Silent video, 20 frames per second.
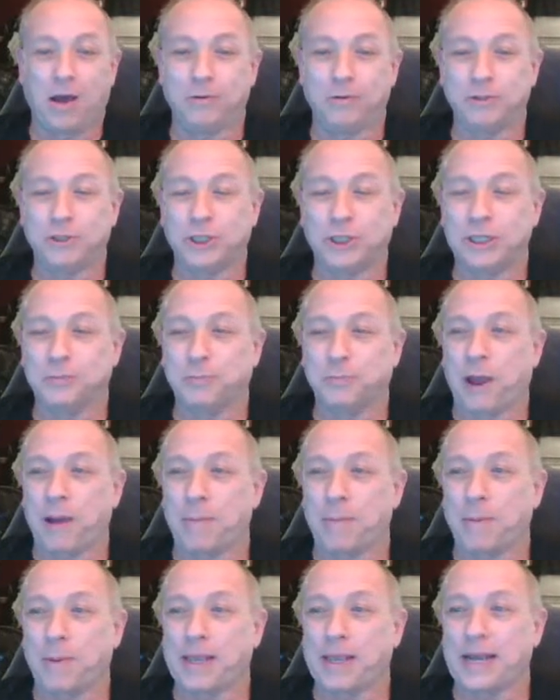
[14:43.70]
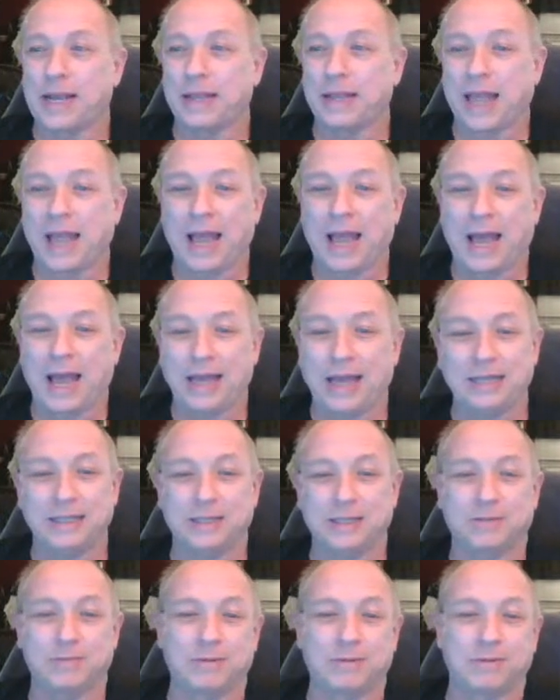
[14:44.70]
She's probably got the
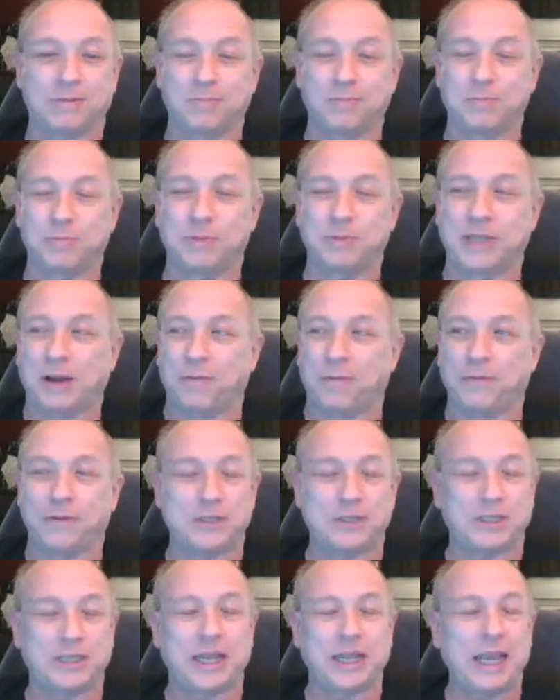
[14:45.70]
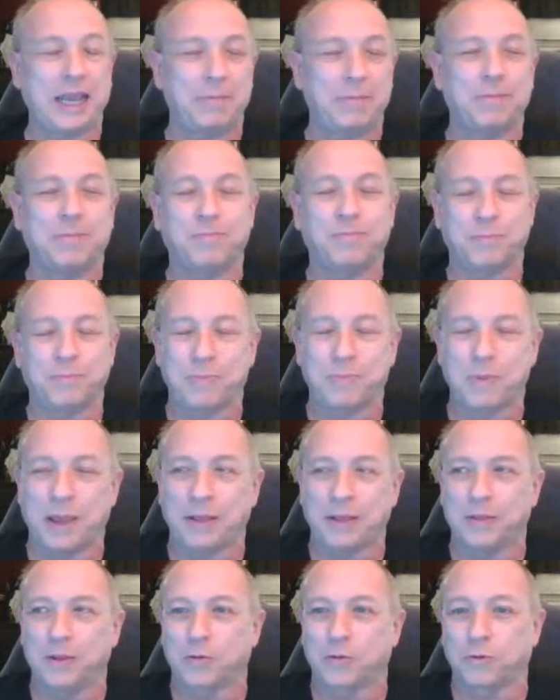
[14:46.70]
highest self-esteem
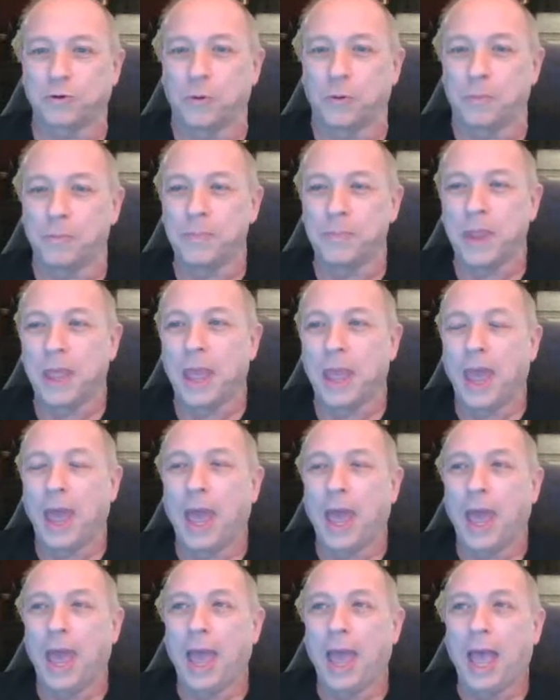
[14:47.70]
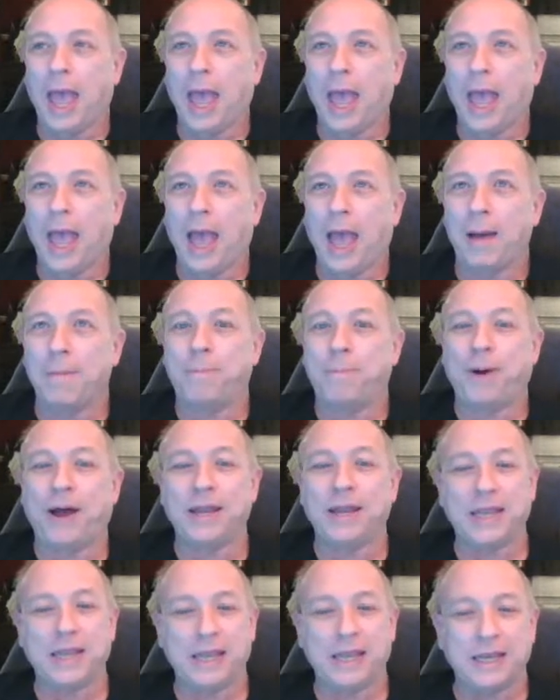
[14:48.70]
in the group.
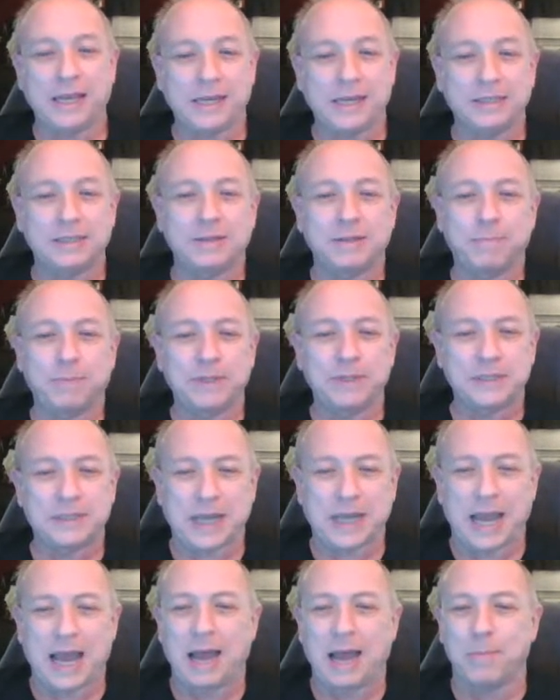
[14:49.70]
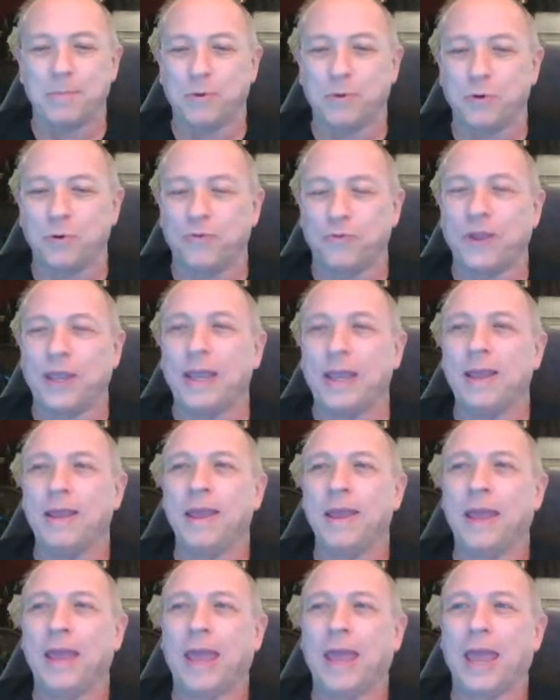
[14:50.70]
But it is a bizarre movie.
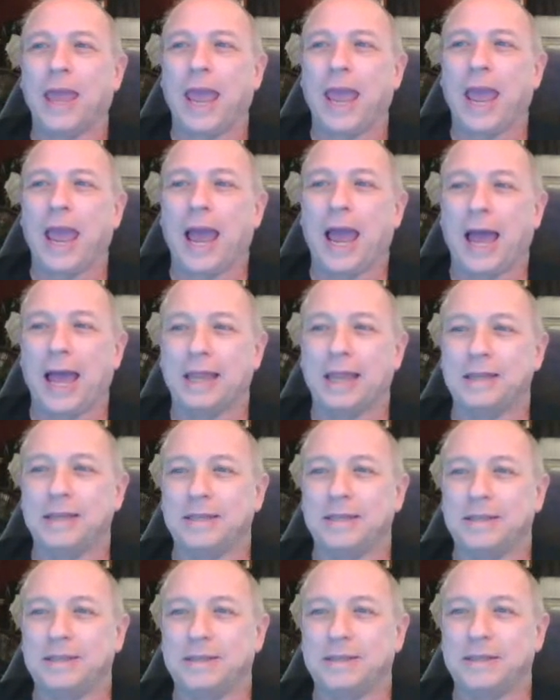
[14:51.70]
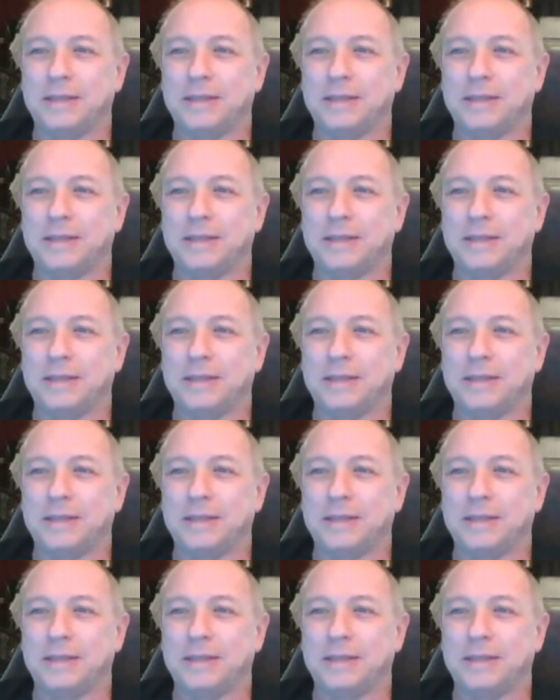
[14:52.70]
And